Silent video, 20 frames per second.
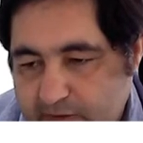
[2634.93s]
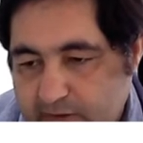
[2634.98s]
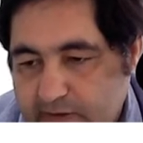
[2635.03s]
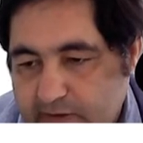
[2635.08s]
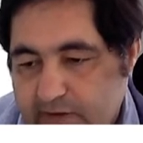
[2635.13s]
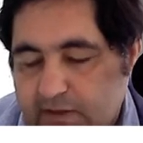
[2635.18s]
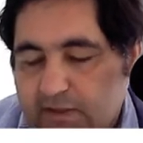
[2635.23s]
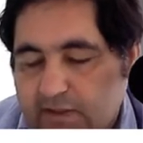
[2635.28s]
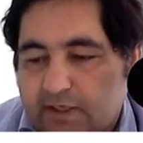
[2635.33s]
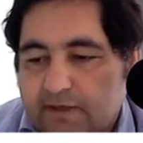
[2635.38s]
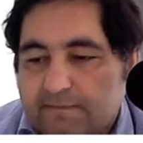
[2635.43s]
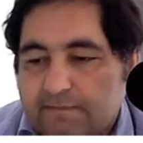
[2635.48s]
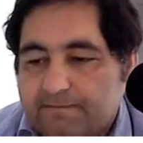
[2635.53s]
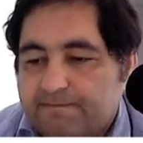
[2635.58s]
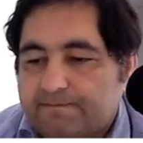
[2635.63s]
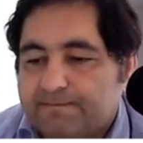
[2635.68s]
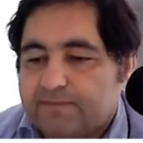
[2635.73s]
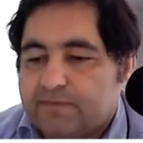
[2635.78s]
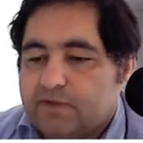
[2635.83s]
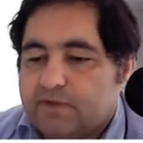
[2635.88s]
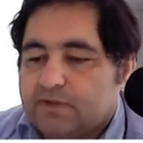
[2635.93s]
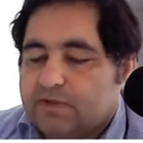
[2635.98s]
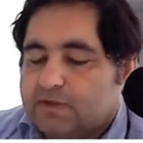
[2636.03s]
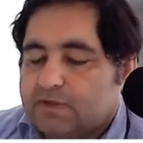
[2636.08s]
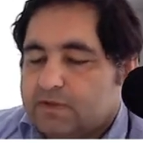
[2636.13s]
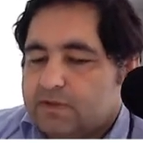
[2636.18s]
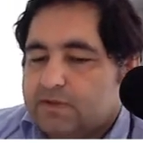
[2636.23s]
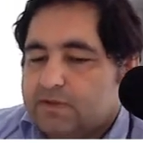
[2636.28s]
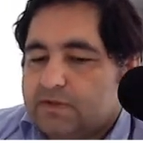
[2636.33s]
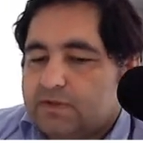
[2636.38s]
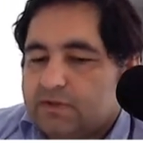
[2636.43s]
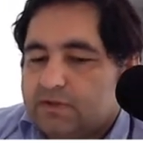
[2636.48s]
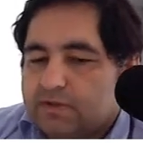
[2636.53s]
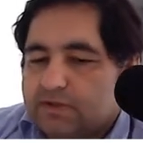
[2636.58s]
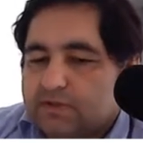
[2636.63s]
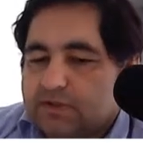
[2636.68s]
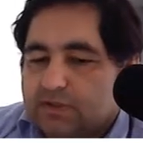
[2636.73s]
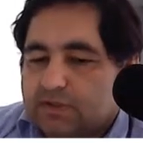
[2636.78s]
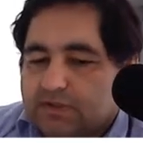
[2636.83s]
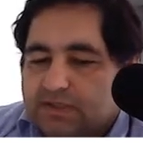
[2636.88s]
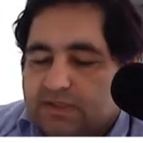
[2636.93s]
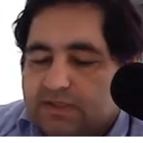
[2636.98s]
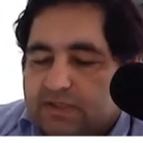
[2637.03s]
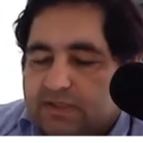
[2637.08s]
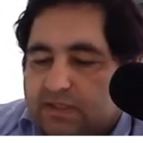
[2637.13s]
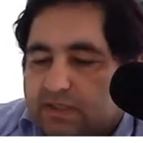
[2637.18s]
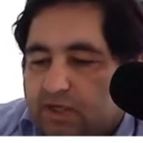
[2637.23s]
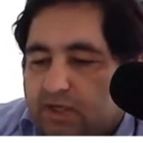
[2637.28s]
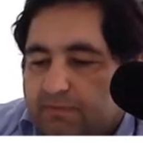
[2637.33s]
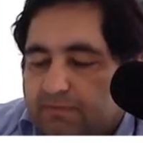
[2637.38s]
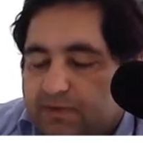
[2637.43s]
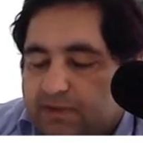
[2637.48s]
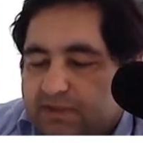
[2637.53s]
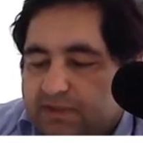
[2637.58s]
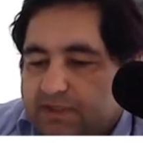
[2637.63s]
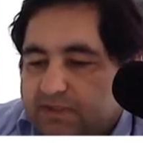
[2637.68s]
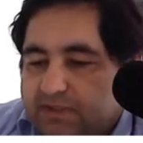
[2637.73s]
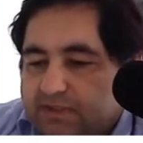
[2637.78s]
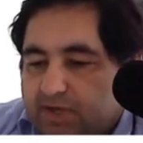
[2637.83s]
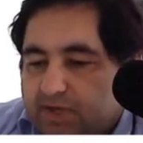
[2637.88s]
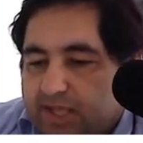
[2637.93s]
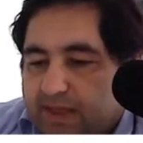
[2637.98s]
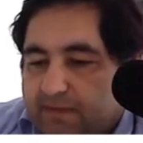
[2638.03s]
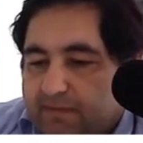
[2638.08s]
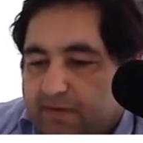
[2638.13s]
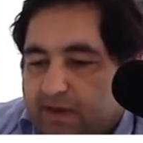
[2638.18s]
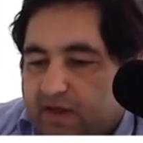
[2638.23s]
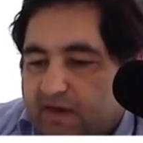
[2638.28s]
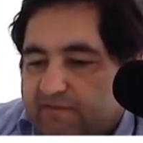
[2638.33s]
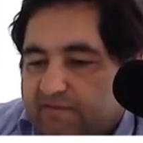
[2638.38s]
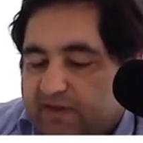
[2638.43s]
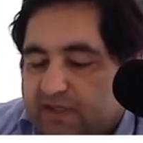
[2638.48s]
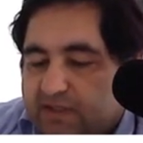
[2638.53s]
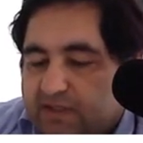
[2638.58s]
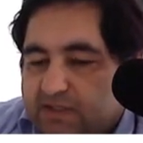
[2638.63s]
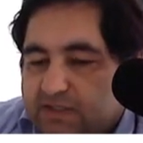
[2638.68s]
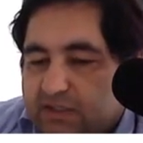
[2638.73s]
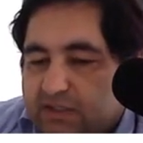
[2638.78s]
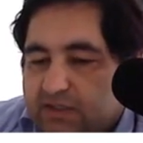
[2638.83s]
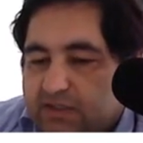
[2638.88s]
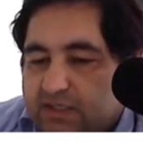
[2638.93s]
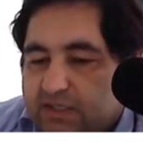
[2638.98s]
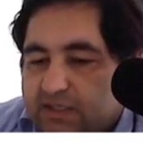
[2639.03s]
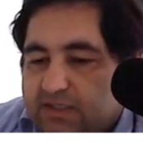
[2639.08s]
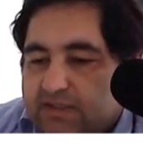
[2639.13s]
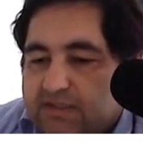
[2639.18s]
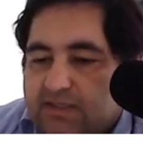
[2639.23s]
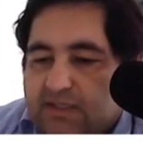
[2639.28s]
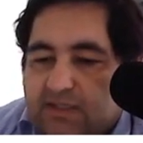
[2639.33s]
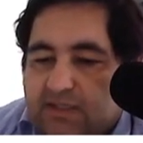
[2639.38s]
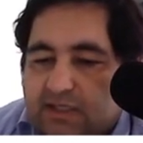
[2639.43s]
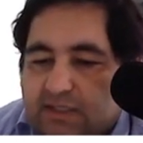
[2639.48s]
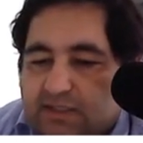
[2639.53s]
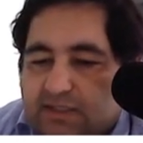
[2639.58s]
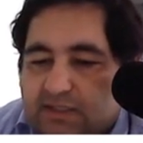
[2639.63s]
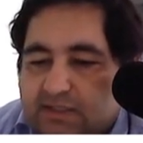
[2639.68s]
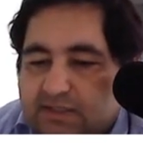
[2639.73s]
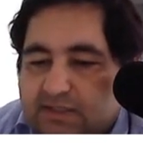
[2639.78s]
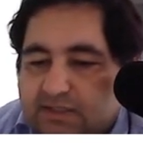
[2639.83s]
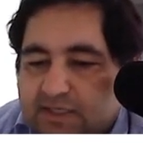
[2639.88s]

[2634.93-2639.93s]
Okay, so it's the number that I am having. So you can see that it is